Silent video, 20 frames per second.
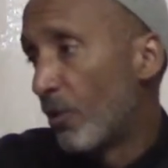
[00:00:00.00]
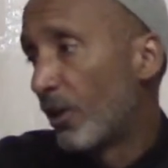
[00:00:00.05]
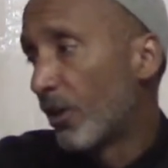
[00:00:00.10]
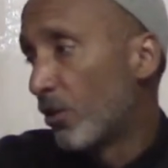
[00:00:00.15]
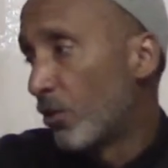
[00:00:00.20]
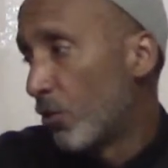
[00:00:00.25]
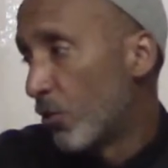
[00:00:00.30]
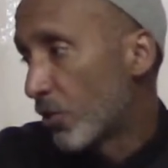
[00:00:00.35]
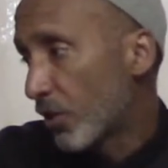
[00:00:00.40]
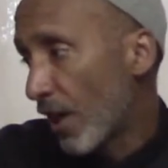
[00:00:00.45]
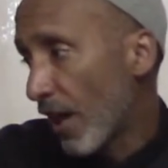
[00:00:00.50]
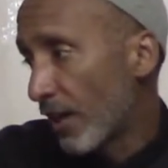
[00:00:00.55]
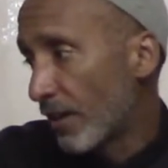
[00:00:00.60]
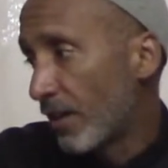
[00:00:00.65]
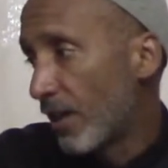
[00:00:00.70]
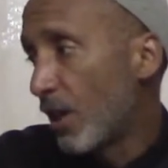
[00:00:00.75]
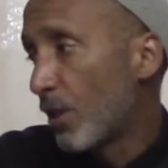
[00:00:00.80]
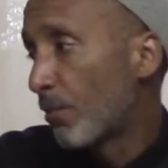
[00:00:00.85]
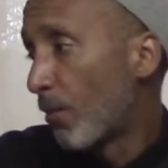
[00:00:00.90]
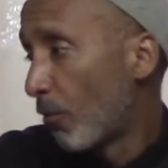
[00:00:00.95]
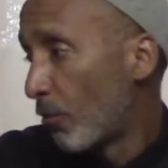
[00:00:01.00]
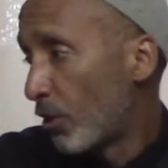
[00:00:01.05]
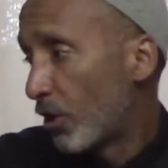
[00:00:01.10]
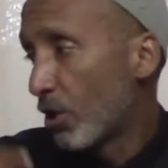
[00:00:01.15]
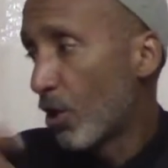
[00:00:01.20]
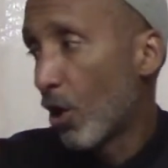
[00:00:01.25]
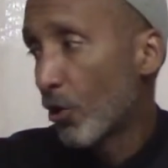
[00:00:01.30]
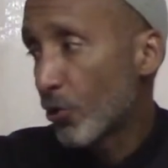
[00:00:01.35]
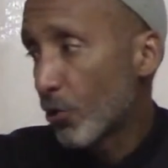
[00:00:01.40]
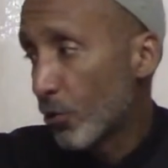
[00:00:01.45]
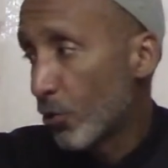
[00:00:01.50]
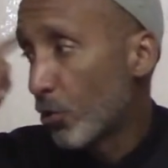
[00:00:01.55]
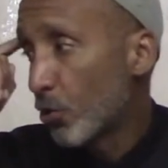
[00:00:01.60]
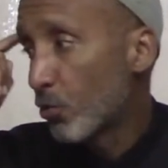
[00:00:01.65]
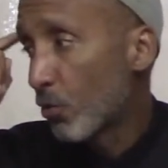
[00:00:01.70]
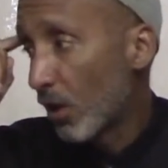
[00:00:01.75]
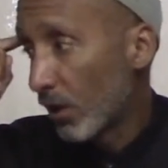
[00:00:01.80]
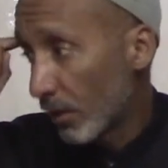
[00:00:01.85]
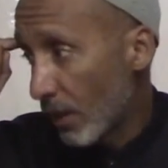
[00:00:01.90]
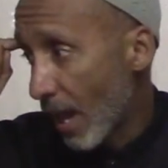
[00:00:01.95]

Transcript: we can use Hadith, but we can also use what?